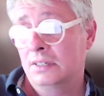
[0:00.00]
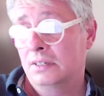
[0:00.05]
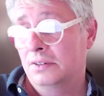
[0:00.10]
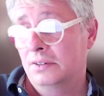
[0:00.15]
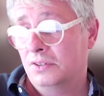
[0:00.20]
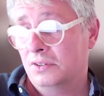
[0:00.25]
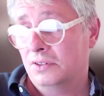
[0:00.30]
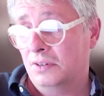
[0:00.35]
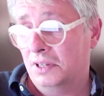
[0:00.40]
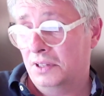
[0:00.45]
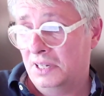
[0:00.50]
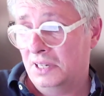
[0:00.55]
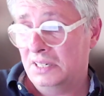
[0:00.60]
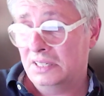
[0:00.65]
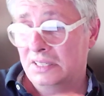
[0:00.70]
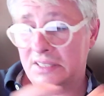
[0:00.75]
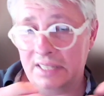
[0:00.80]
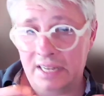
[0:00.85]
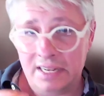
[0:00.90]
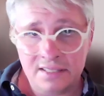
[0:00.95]
So I think
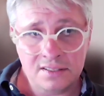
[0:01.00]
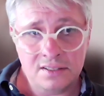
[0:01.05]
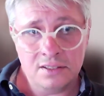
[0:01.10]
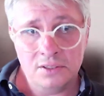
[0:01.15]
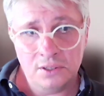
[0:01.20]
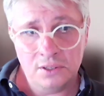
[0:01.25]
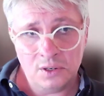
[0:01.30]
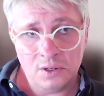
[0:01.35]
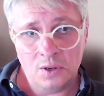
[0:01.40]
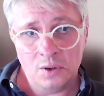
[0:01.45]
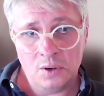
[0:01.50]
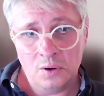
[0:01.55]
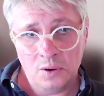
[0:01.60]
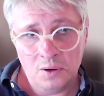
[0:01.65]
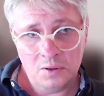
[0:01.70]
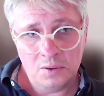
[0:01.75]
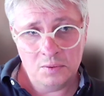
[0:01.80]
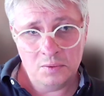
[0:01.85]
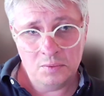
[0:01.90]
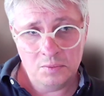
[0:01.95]
that's another,
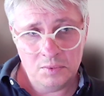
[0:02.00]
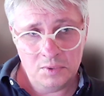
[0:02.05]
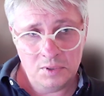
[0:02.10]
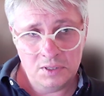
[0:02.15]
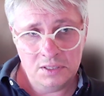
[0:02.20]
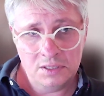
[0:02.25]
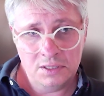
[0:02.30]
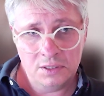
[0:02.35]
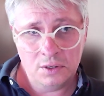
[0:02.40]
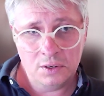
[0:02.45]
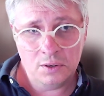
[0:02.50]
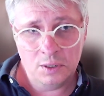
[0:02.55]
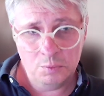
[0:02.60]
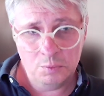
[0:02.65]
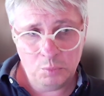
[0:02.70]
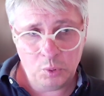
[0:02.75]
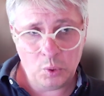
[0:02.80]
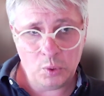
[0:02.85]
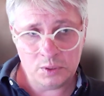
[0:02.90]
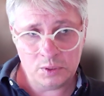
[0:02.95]

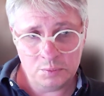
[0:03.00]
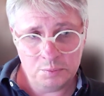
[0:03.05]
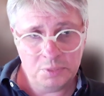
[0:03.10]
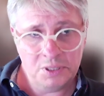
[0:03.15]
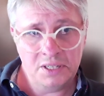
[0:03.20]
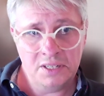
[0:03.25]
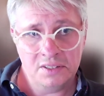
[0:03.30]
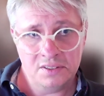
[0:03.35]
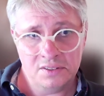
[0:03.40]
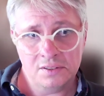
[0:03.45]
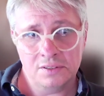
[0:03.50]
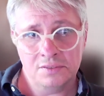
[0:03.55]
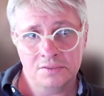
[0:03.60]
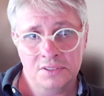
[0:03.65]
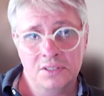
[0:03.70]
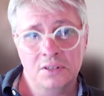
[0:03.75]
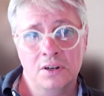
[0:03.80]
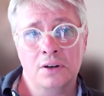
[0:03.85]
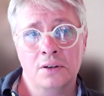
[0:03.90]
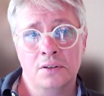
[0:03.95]
important piece of
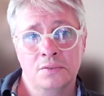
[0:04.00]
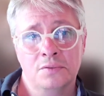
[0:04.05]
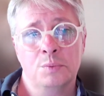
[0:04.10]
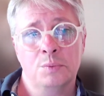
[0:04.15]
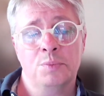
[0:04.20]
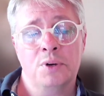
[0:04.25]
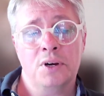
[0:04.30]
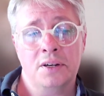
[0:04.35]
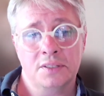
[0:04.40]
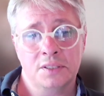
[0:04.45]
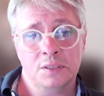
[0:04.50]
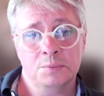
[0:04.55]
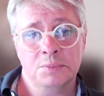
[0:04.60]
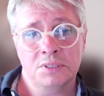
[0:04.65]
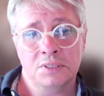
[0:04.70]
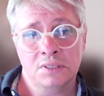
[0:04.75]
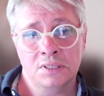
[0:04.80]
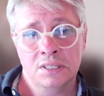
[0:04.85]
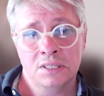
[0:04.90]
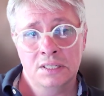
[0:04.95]
the art of the
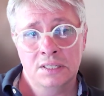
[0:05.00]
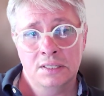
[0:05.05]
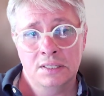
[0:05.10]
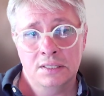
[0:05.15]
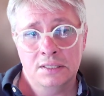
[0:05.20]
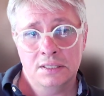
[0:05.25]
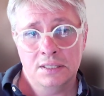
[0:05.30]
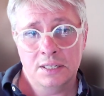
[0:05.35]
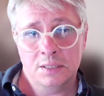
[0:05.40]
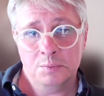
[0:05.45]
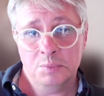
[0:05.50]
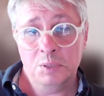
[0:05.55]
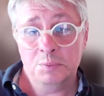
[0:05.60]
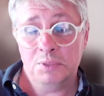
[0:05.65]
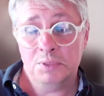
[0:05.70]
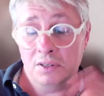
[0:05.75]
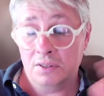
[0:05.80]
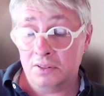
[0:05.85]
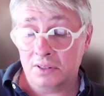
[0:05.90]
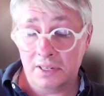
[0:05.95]
possible that
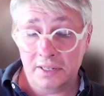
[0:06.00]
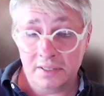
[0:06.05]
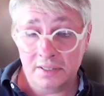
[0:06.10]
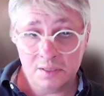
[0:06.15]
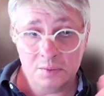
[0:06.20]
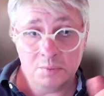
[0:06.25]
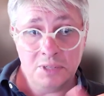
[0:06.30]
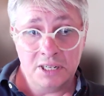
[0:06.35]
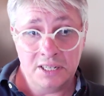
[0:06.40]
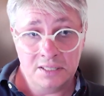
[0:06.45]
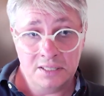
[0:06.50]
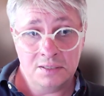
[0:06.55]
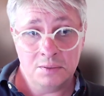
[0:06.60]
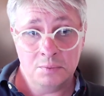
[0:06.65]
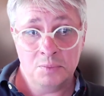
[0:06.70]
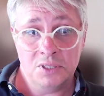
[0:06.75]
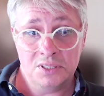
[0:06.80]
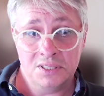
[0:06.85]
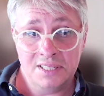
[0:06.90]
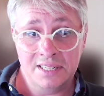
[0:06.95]
people underestimate,
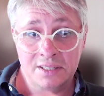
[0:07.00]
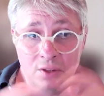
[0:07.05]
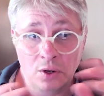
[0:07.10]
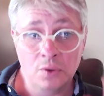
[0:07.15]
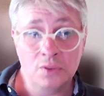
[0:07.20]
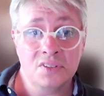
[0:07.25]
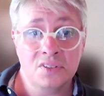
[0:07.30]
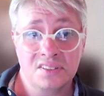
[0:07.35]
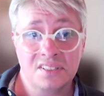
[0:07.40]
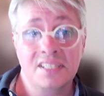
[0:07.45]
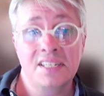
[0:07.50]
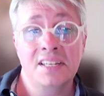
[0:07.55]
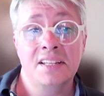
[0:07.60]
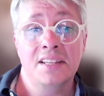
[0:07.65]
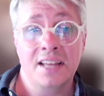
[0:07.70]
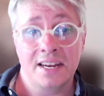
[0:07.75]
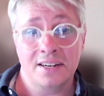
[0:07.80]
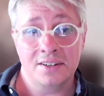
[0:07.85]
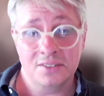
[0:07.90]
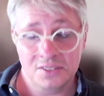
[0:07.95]
but they don't see
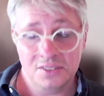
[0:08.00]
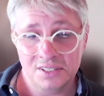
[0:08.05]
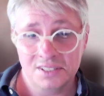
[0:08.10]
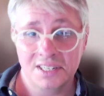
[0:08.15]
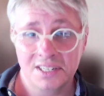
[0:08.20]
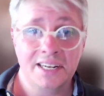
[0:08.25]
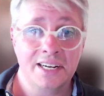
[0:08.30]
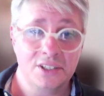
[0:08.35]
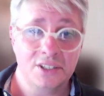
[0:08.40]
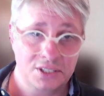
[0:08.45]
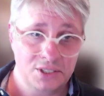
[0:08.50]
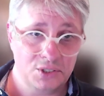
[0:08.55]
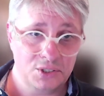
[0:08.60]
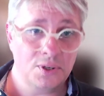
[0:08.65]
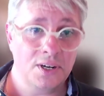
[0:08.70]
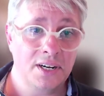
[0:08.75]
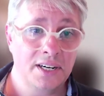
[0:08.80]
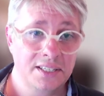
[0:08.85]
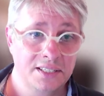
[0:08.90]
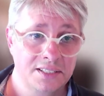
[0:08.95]
that until they actually
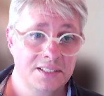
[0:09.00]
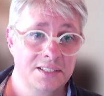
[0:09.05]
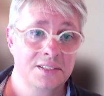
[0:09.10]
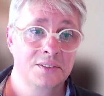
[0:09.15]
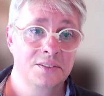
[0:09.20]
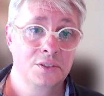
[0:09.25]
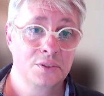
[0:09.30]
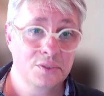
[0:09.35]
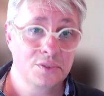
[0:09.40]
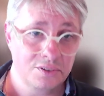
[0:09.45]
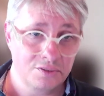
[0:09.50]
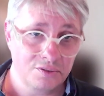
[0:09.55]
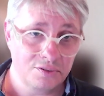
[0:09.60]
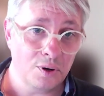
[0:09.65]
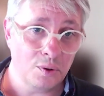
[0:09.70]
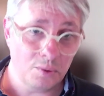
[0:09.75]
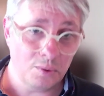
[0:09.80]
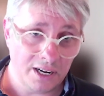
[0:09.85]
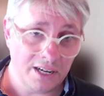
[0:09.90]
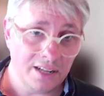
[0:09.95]
tried it and used it for
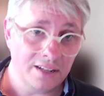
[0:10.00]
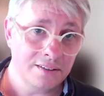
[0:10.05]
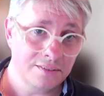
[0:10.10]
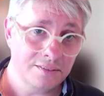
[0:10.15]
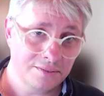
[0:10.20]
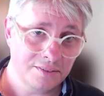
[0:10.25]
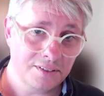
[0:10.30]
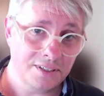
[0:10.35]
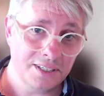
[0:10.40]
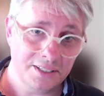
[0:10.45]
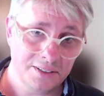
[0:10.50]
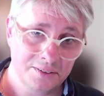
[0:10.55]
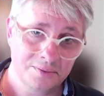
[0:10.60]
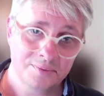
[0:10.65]
a while, right?